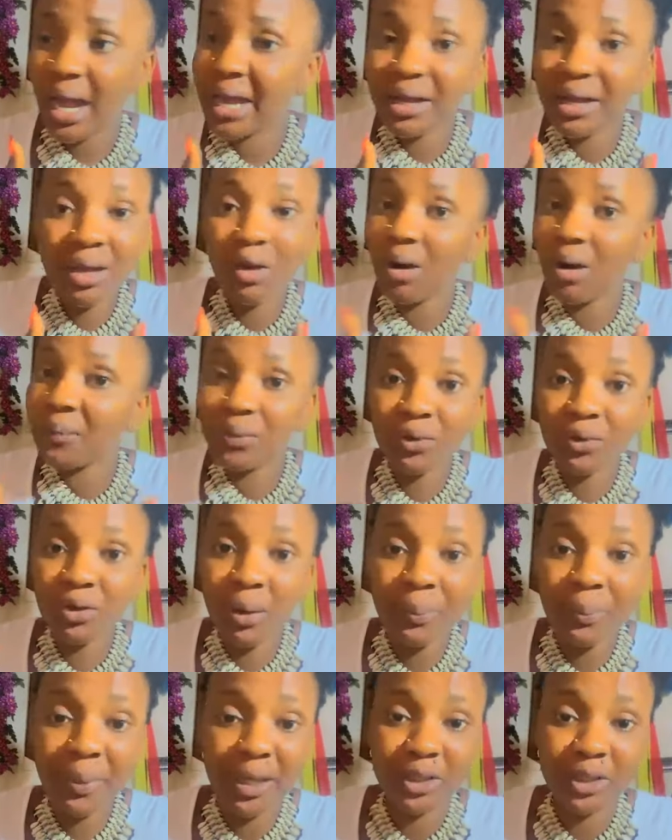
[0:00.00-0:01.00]
I didn't come to
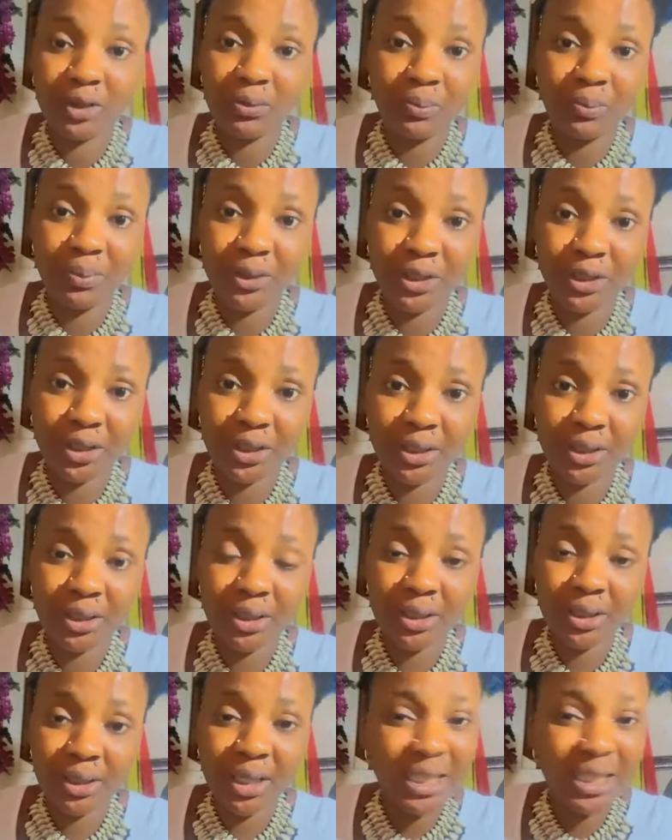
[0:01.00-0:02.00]
your page to preach.
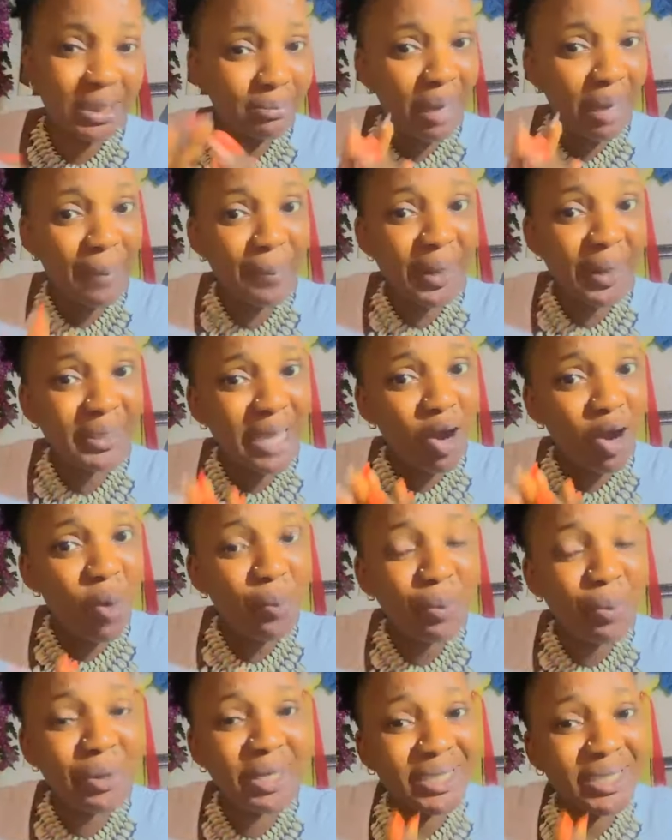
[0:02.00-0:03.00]
This is my page. I
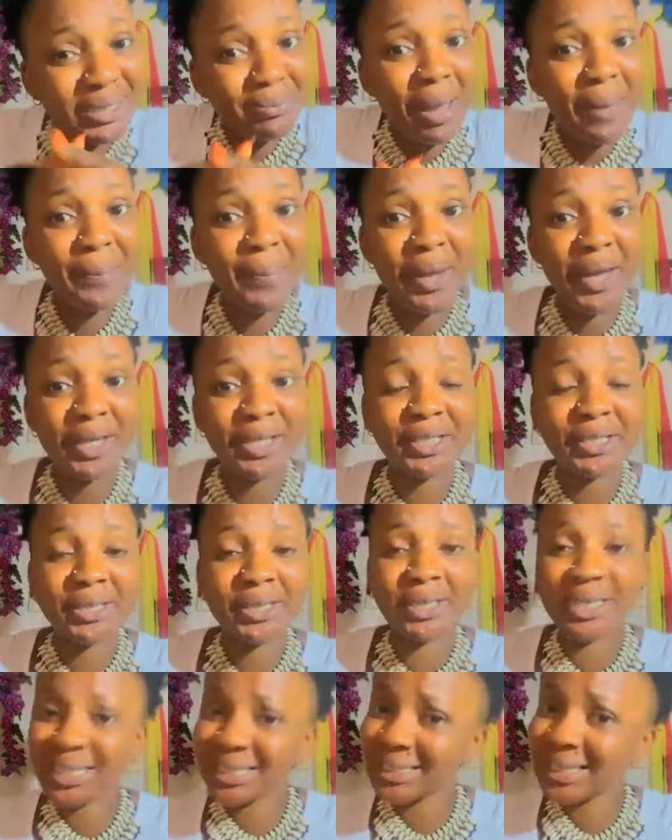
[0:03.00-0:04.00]
open it. This is my page.
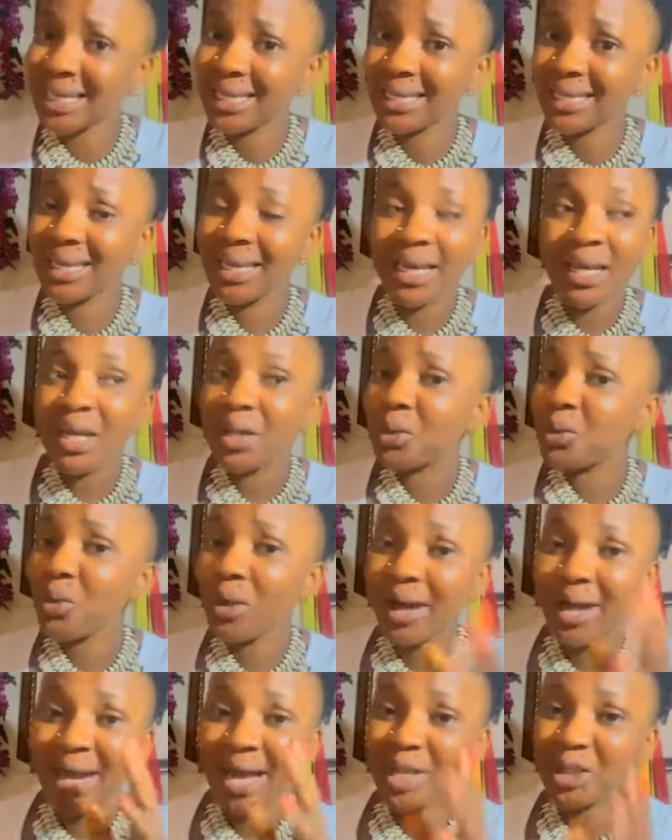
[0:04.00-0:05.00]
Understand?
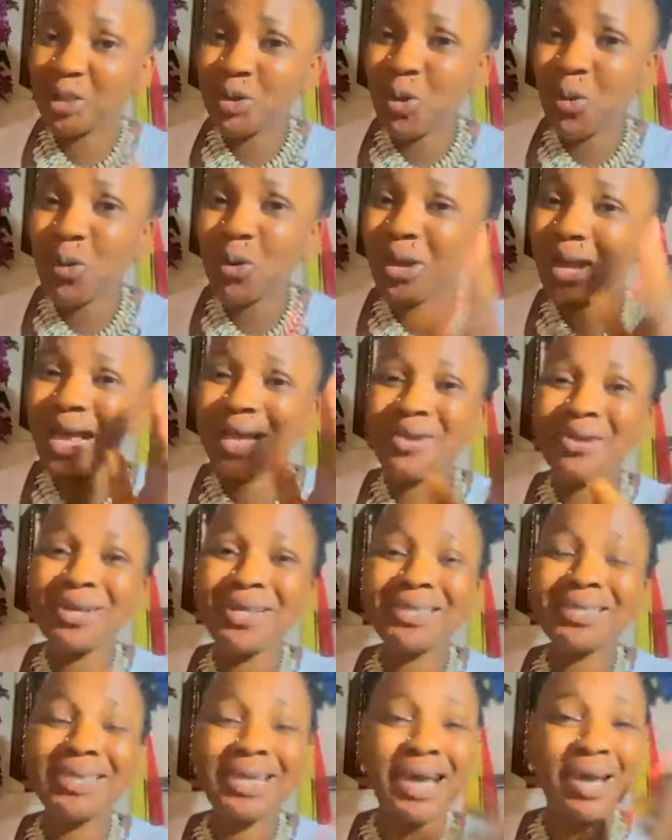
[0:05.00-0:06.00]
Look at our people. We are
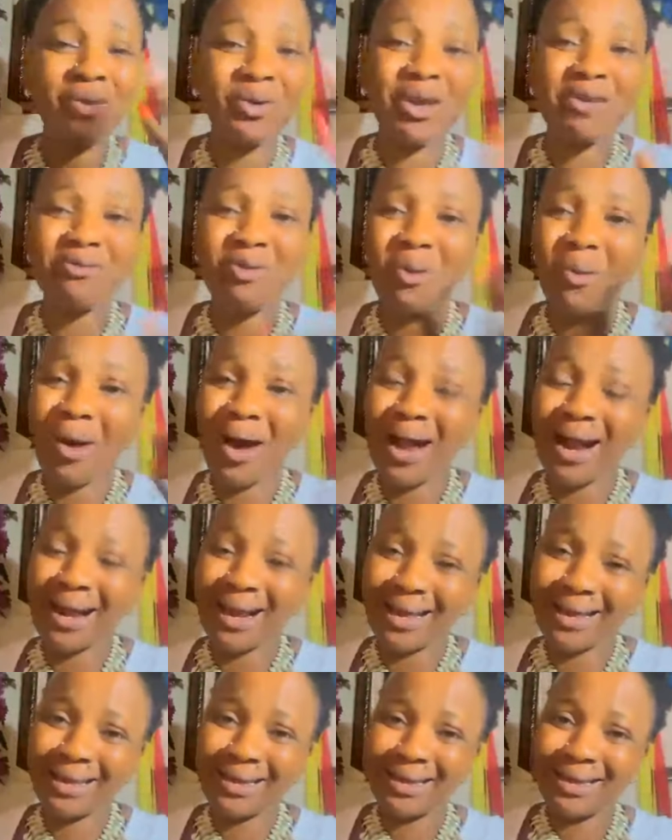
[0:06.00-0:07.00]
Christian and living for
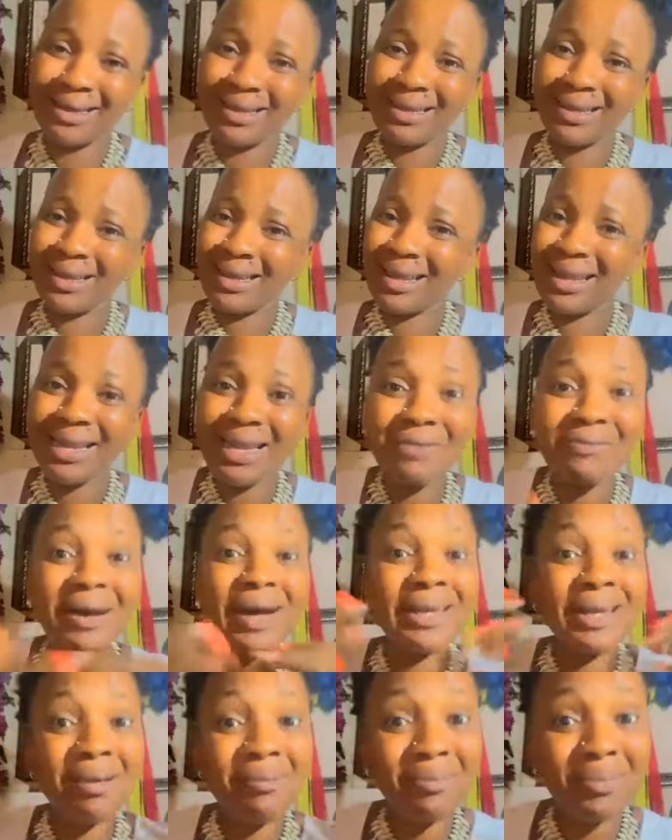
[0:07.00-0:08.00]
Wahara.
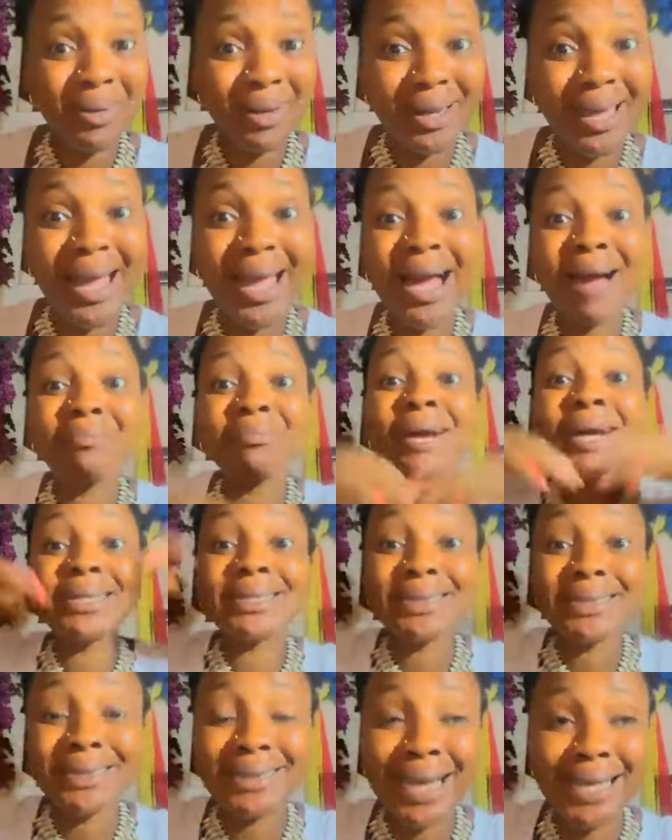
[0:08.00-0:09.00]
Leave Adam here. Yeah, I'm
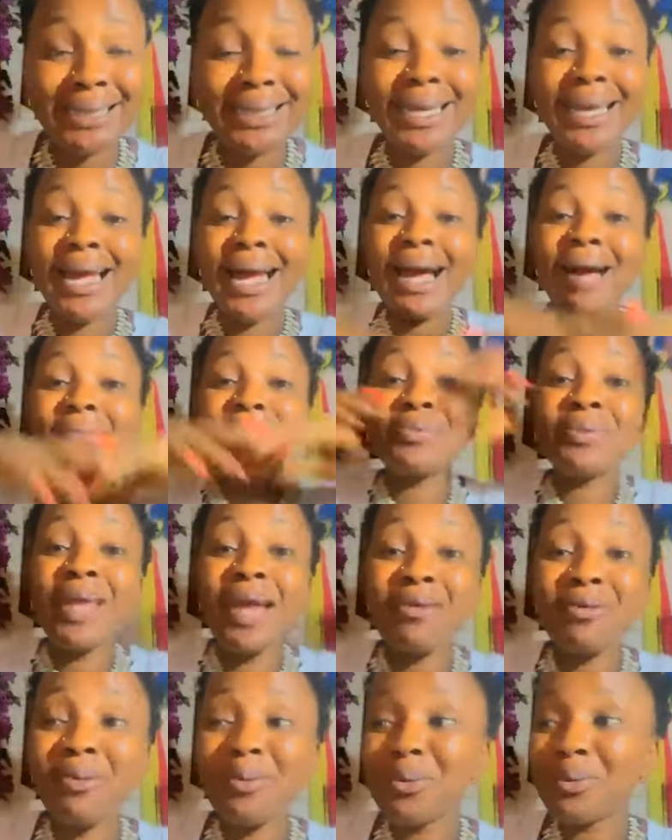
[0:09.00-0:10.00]
not secret. I'm
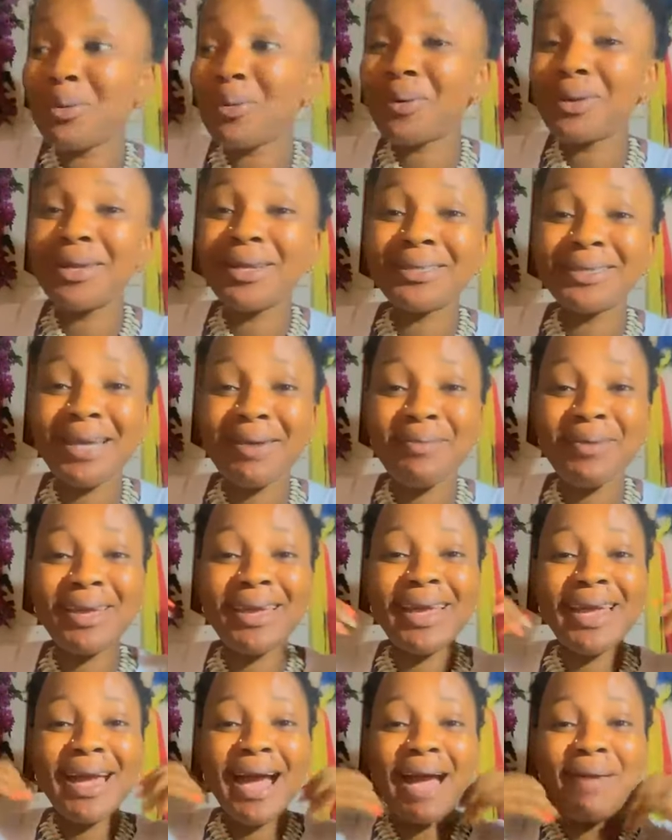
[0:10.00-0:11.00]
there. No one is
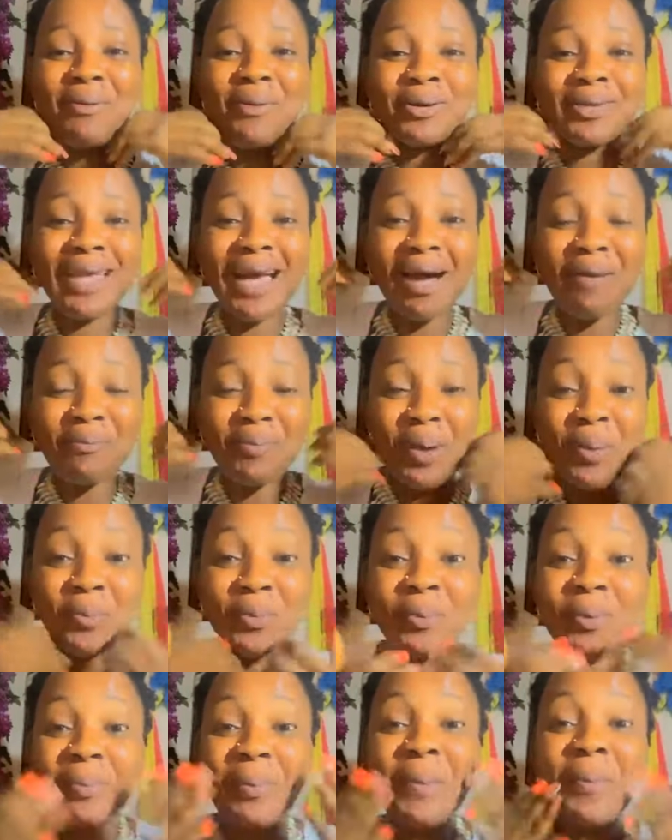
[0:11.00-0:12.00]
telling me. I know what's
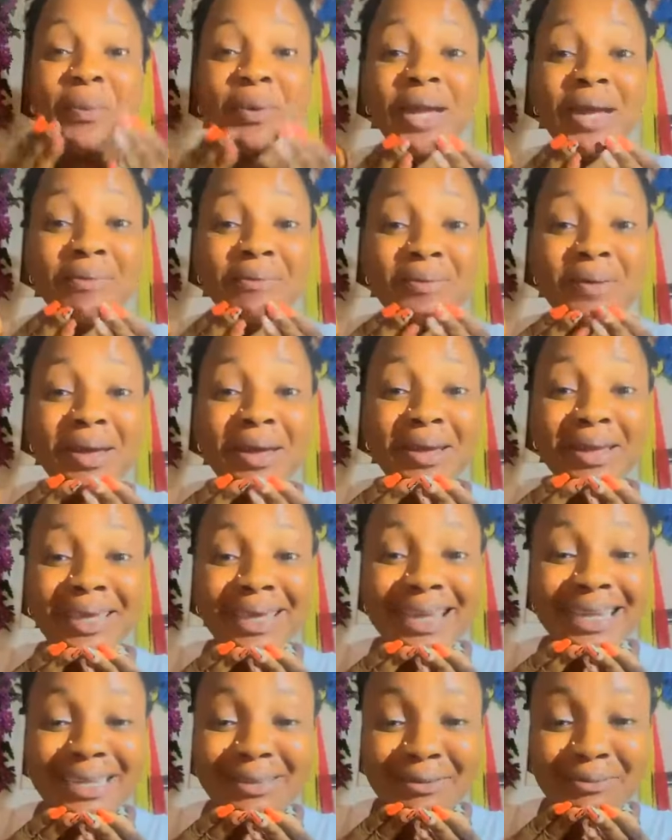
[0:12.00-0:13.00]
happening. But this for this.
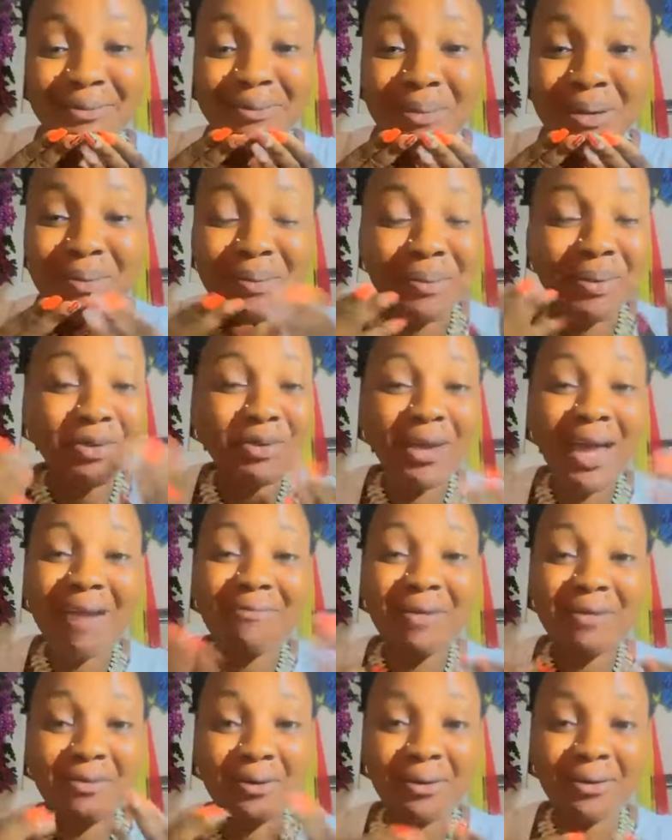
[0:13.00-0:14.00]
That's what made me be
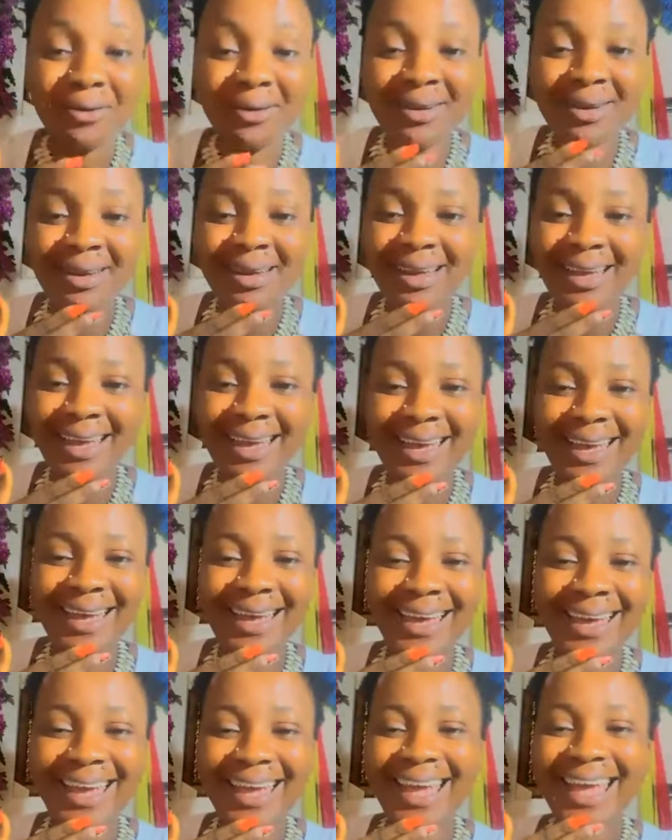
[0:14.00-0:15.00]
happy. But.
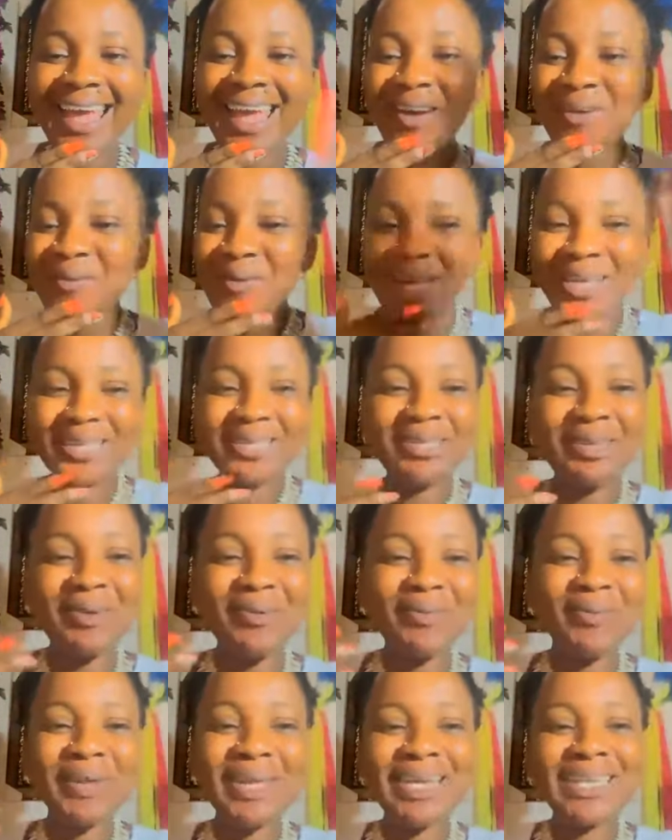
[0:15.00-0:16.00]

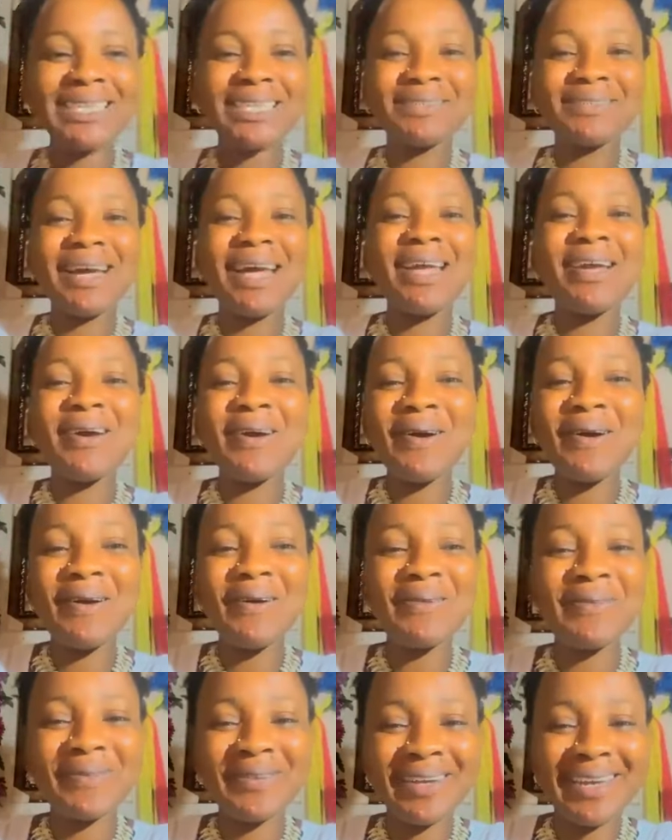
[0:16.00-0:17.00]
Question, please, guys.
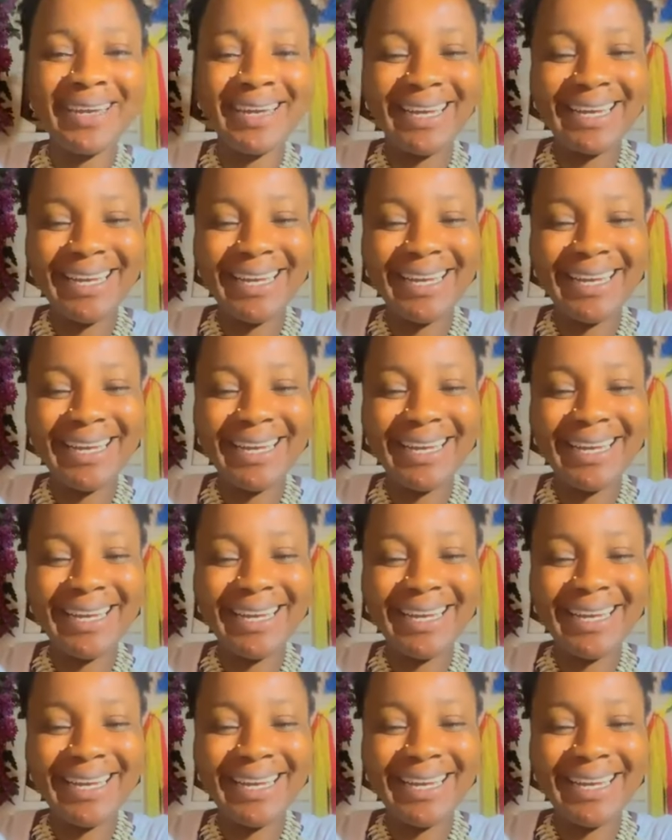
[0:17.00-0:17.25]
Oh.